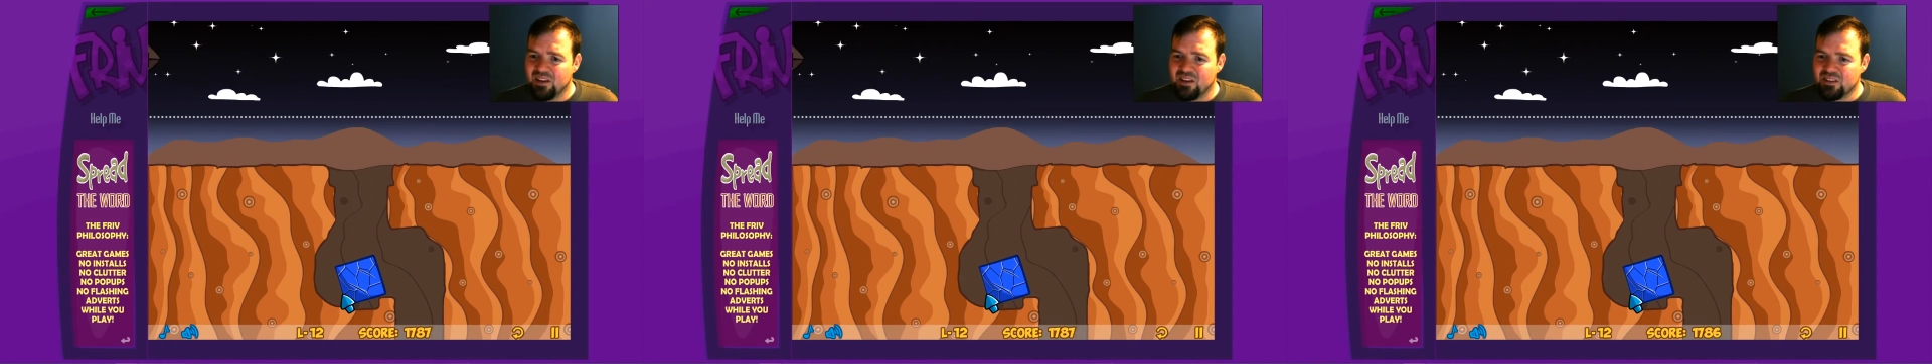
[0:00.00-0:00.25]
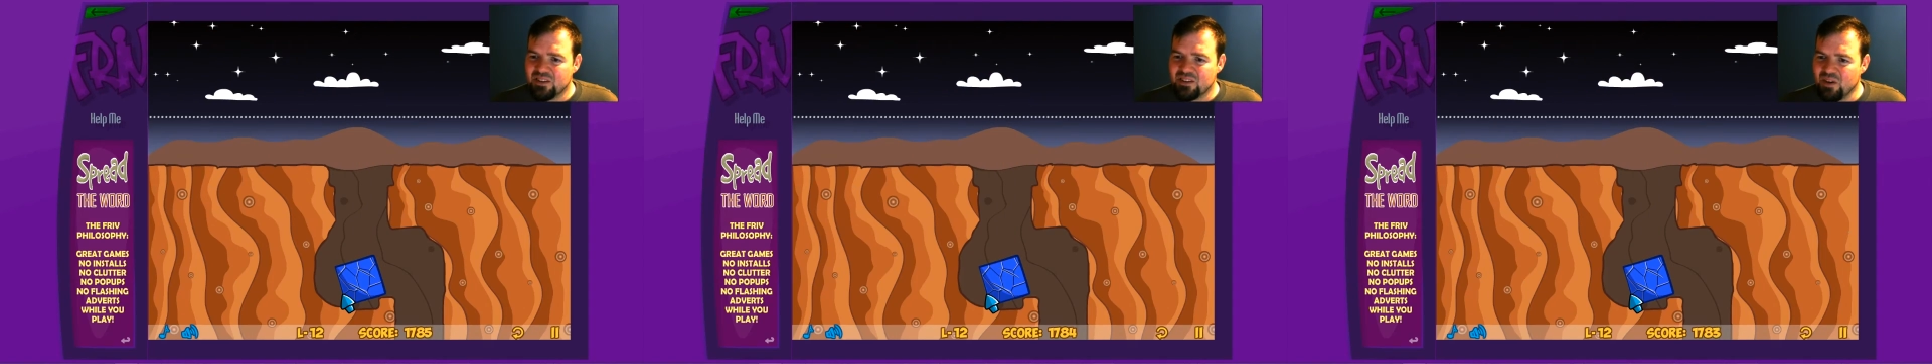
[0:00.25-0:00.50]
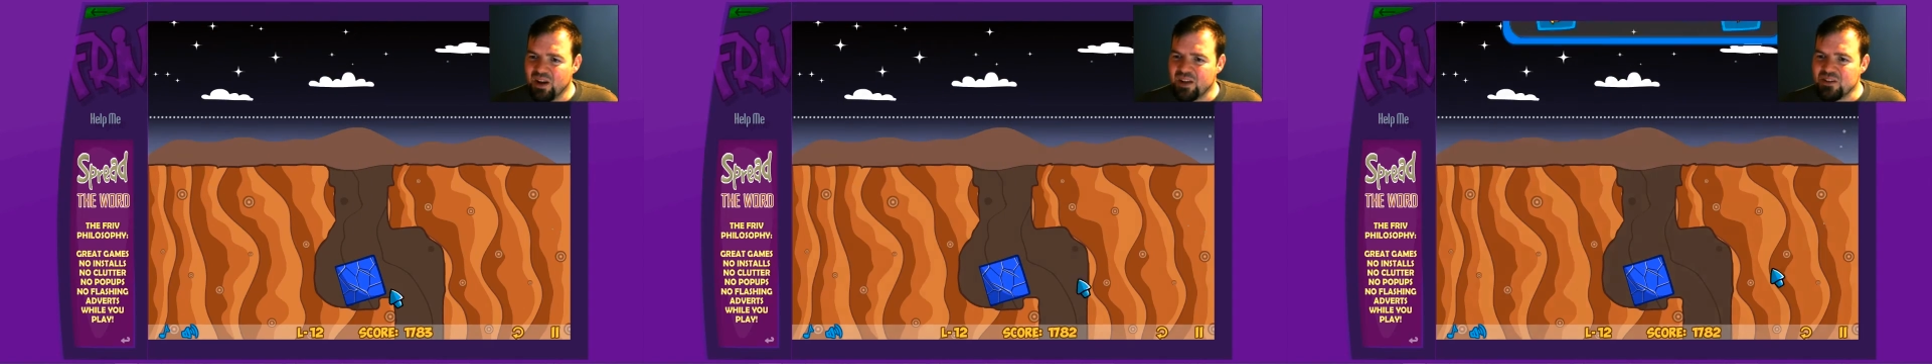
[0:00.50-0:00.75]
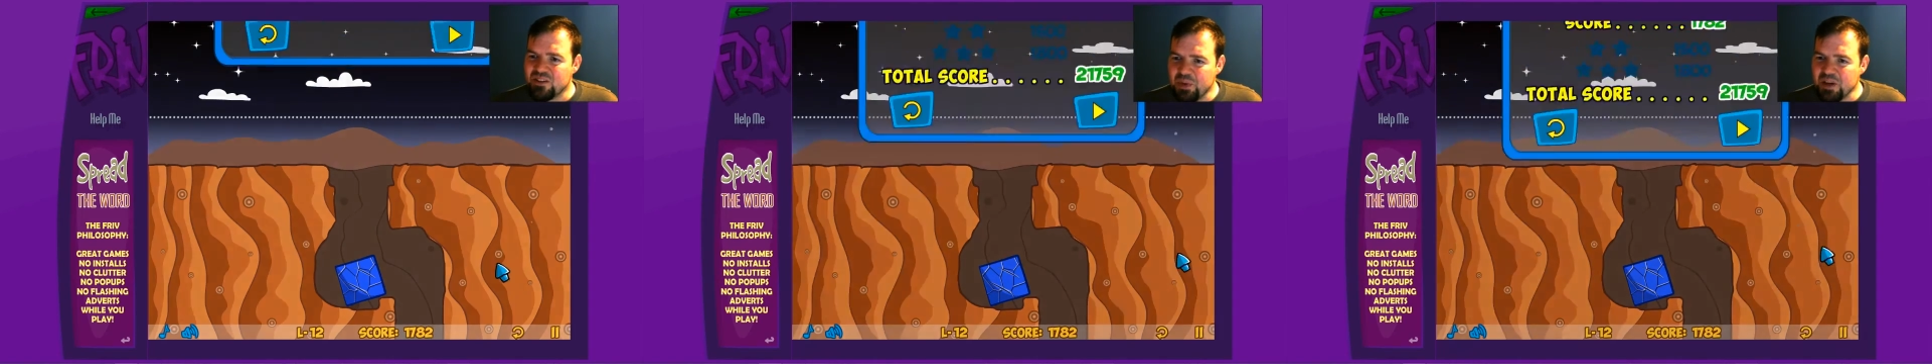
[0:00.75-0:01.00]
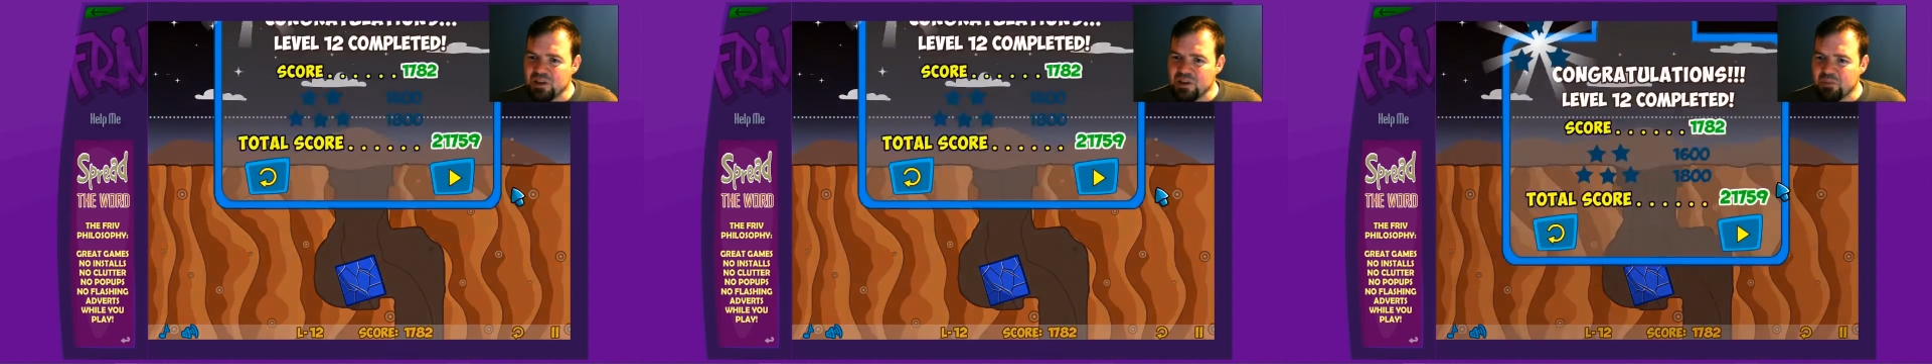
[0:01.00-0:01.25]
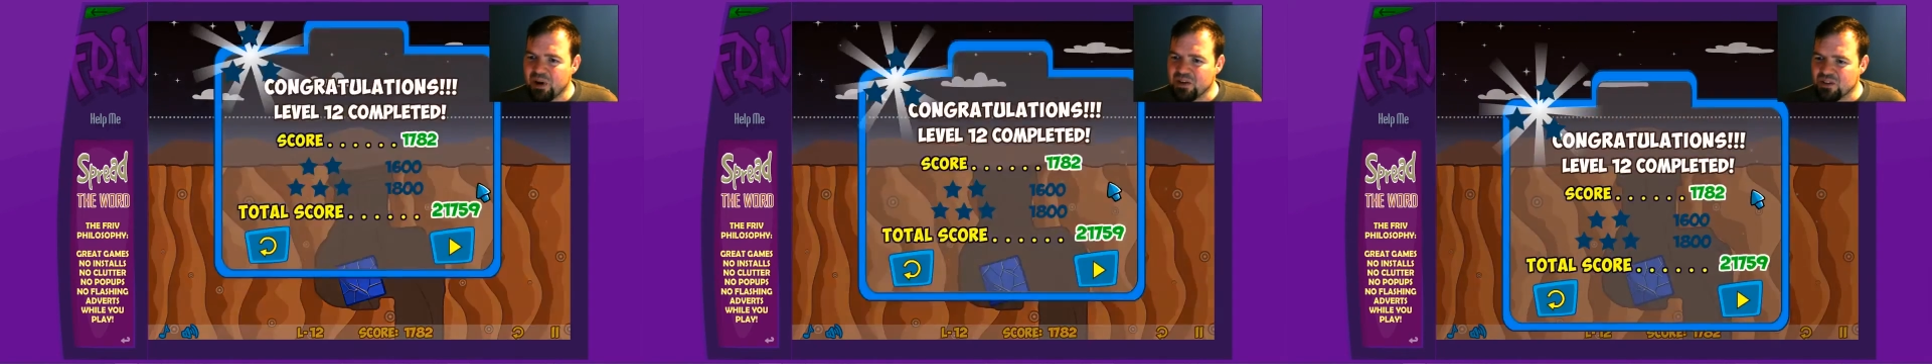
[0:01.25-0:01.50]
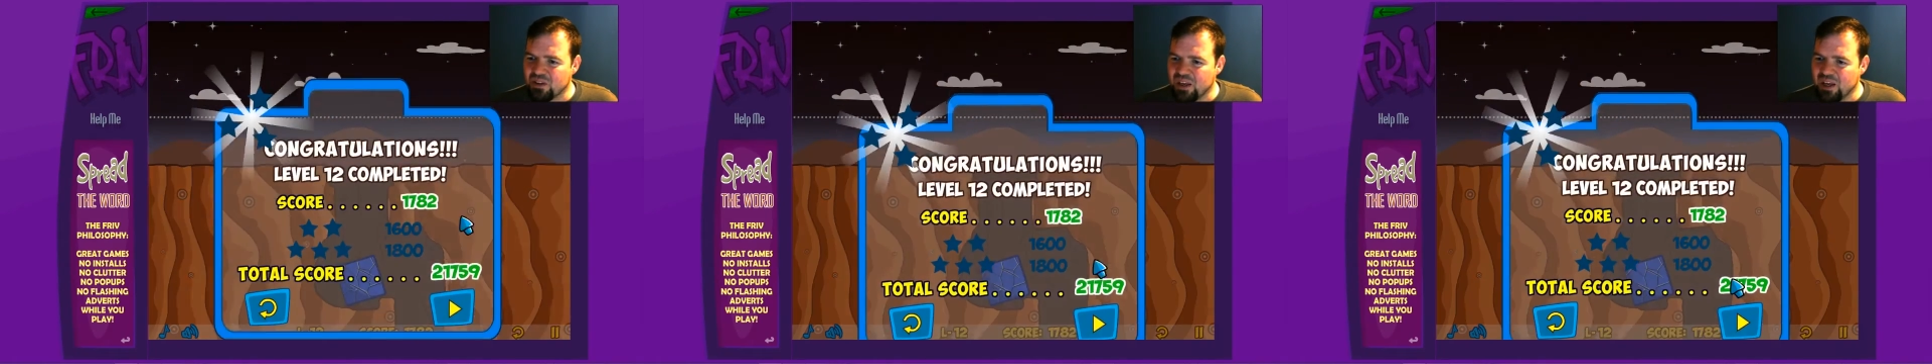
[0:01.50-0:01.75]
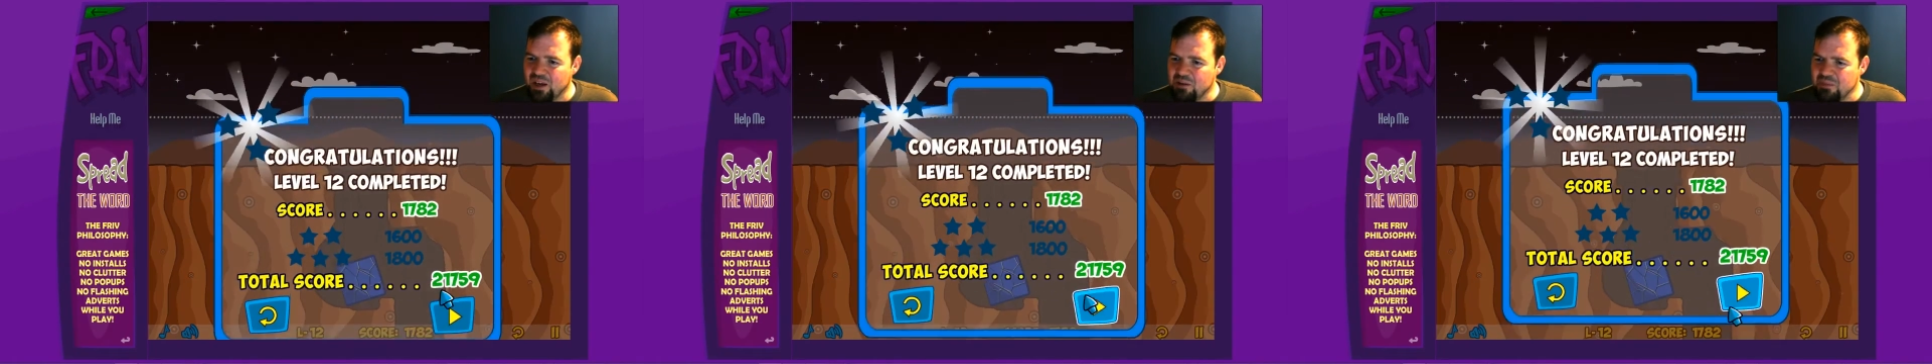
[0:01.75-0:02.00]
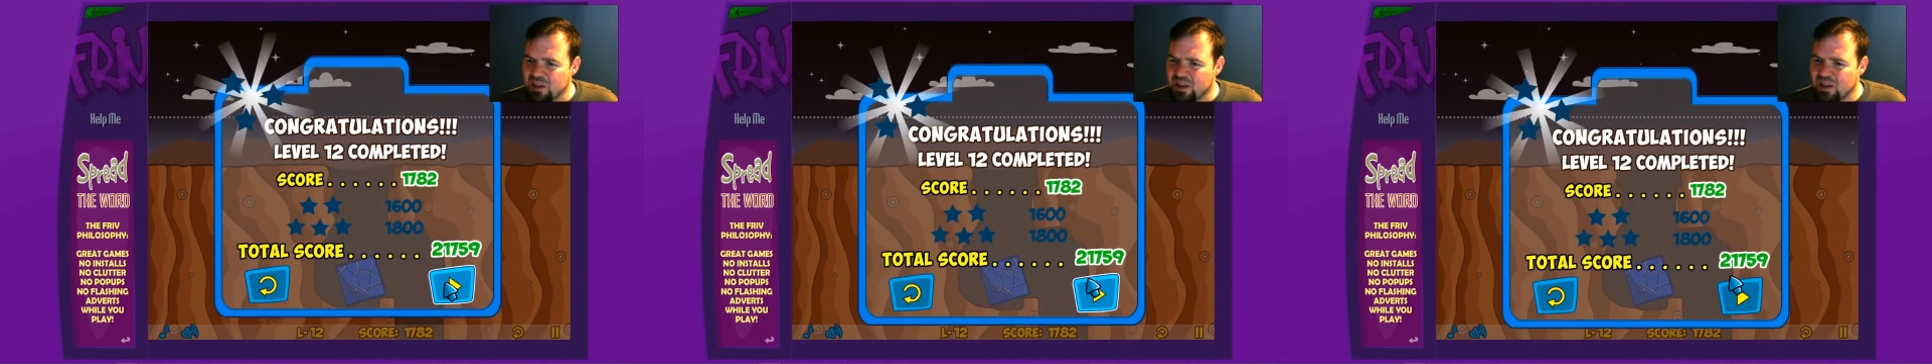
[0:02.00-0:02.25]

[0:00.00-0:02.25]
It's alright. It's your basic puzzle game.